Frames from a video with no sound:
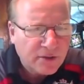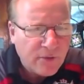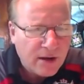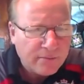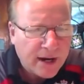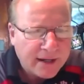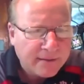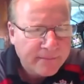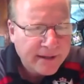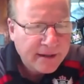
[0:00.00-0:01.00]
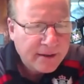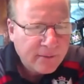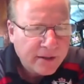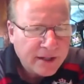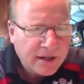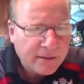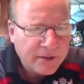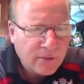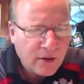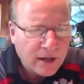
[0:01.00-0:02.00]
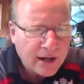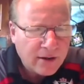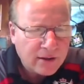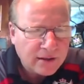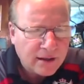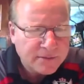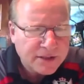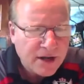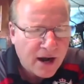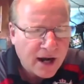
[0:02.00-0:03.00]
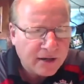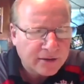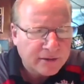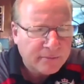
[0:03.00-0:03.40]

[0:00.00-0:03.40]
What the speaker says: Well, Mike, when are you coming to workout clubs in Ireland,